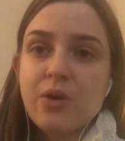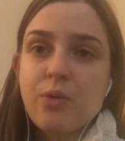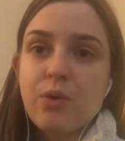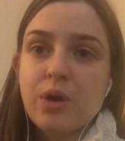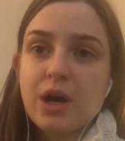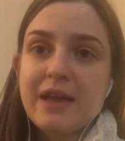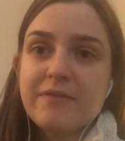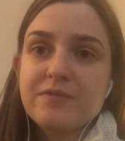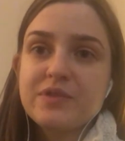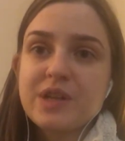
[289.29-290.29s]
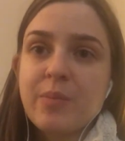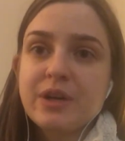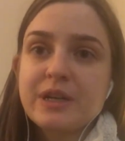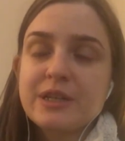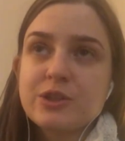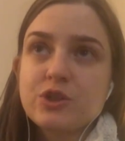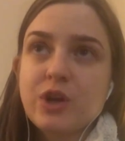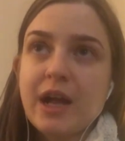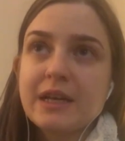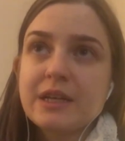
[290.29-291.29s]
or if someone is
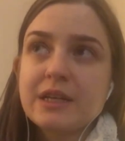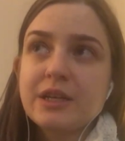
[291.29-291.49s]
trying to,